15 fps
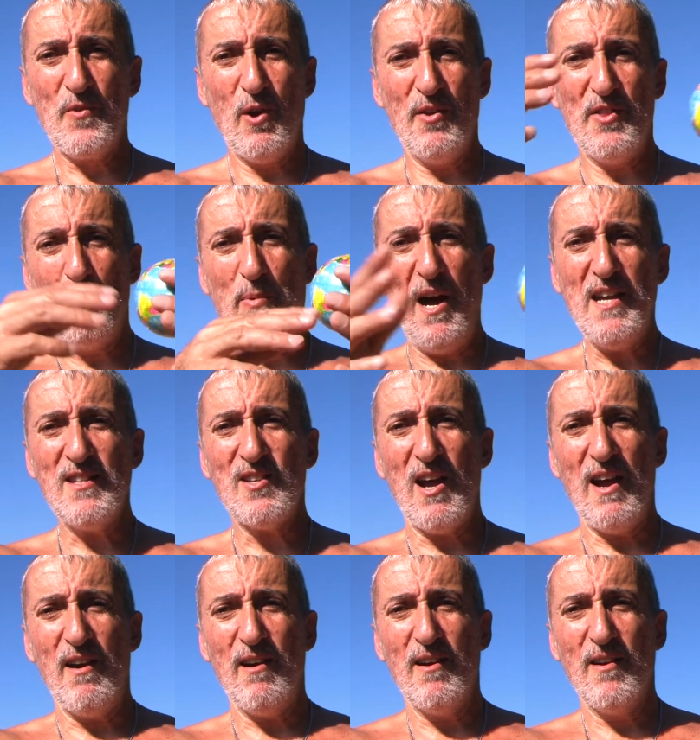on the bike
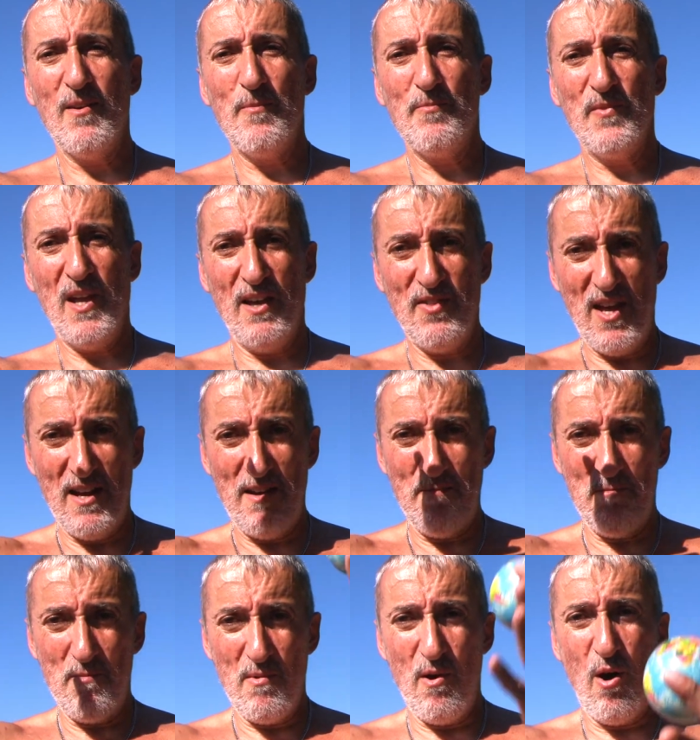tire. And
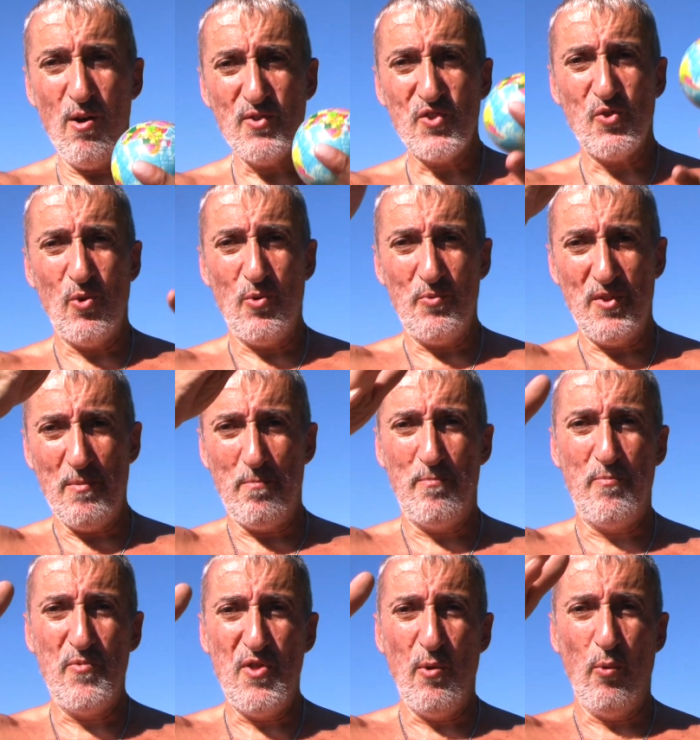then also
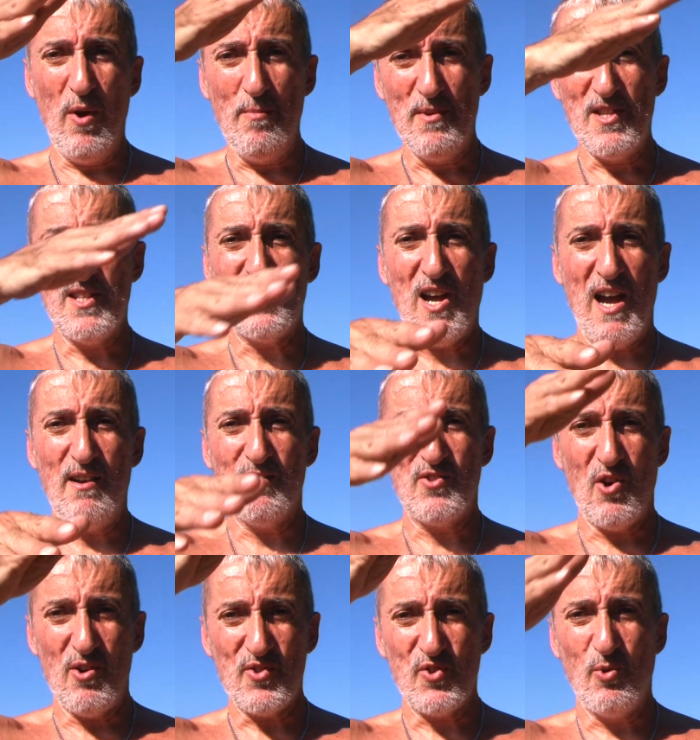the rim of the tire is
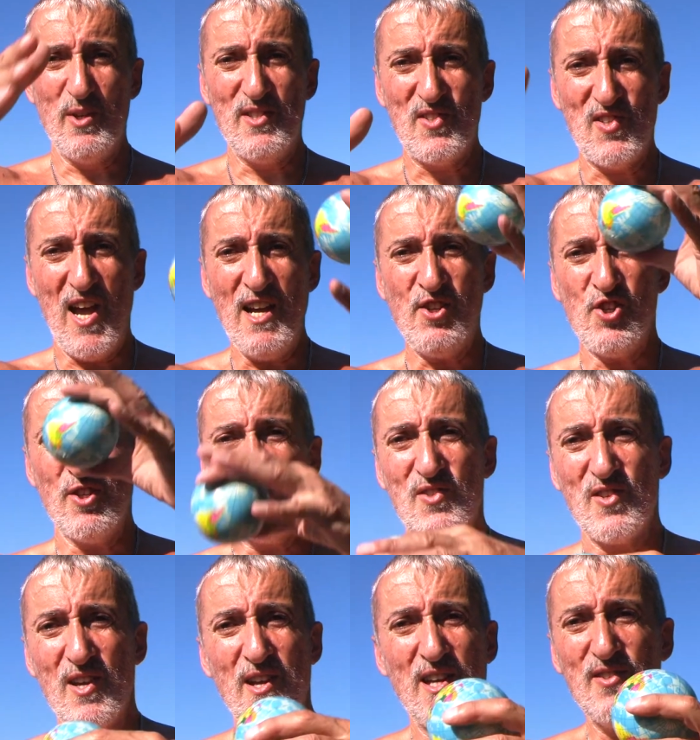also in
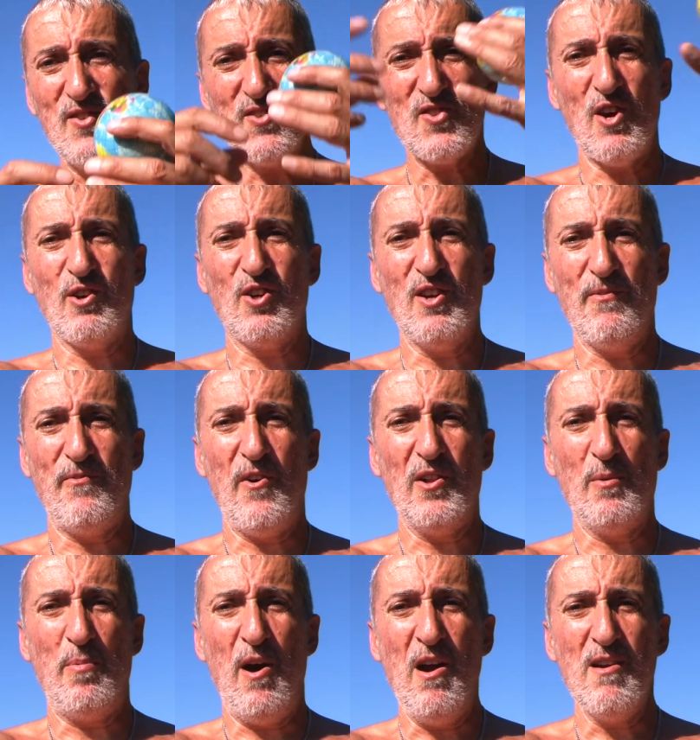sections. It's just all gonna
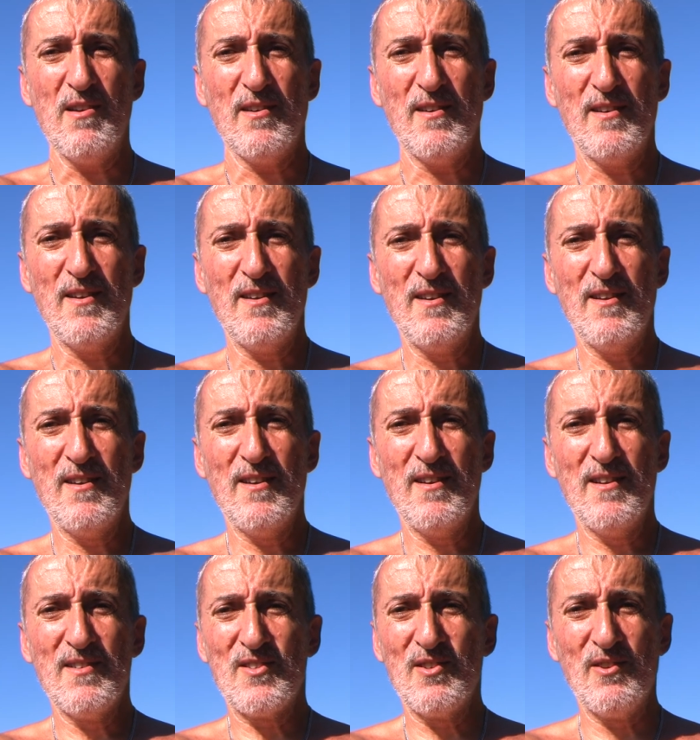fall apart.
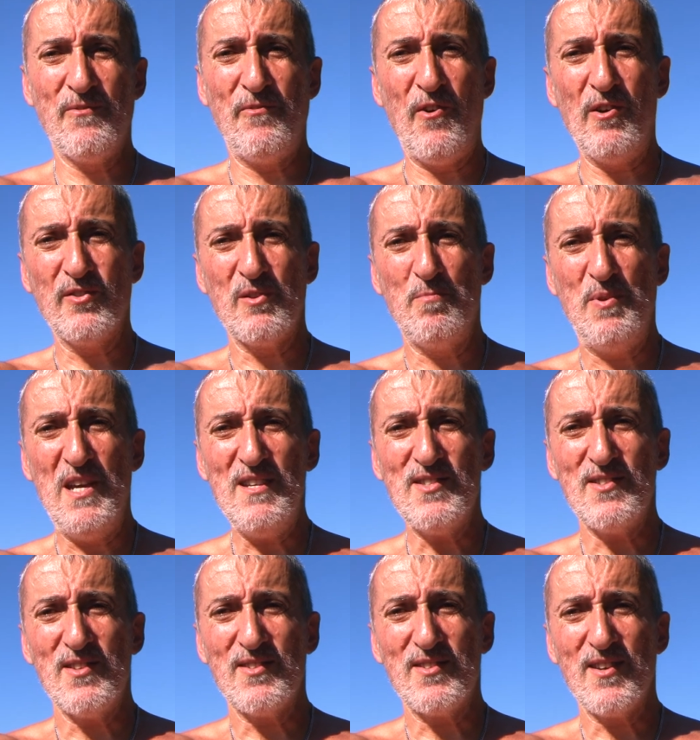It's gonna fall to
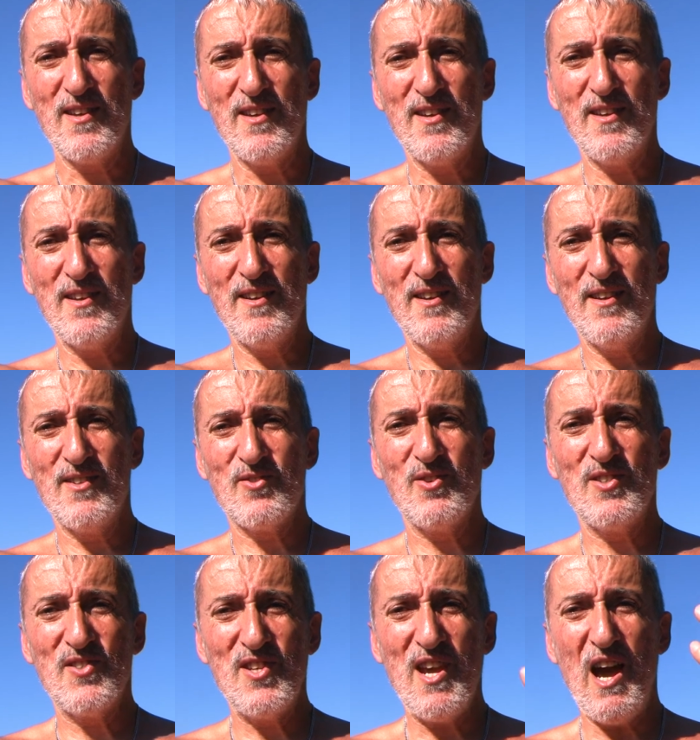pieces. So
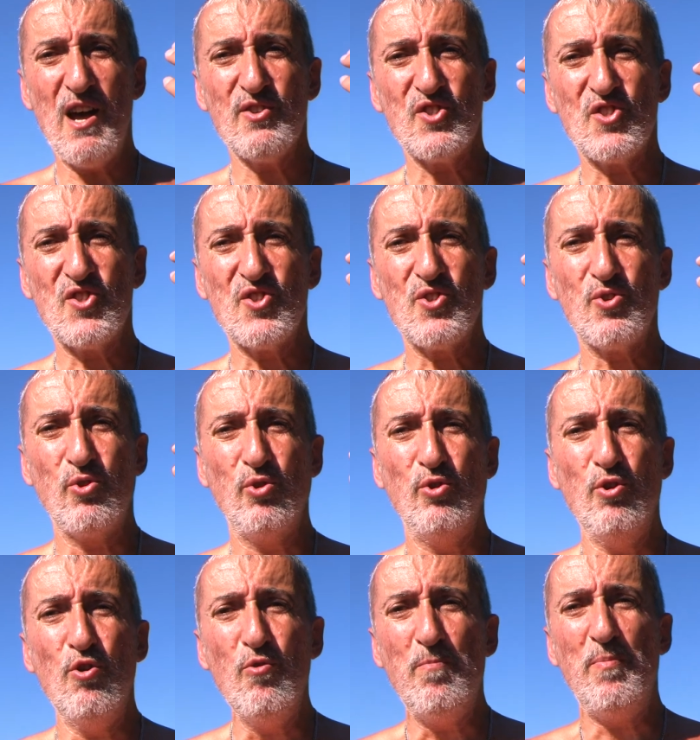you see how
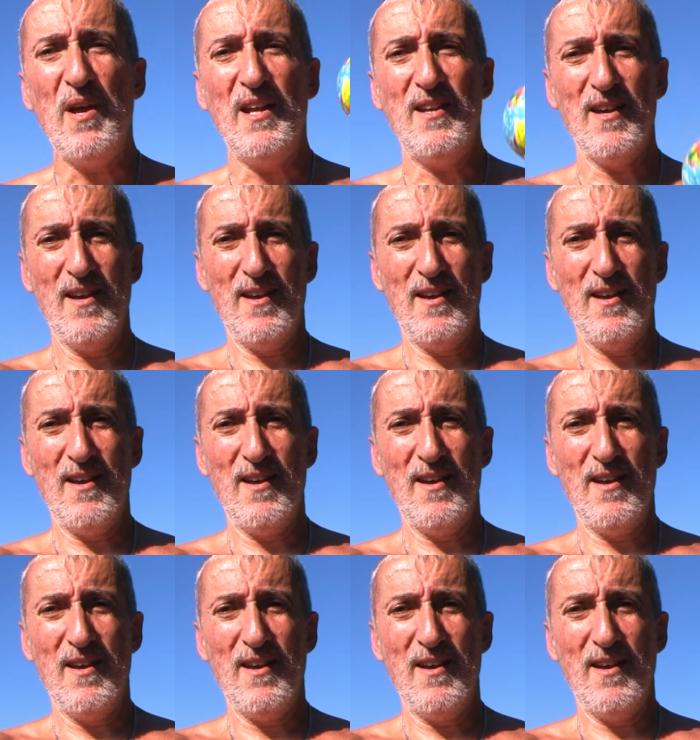stupid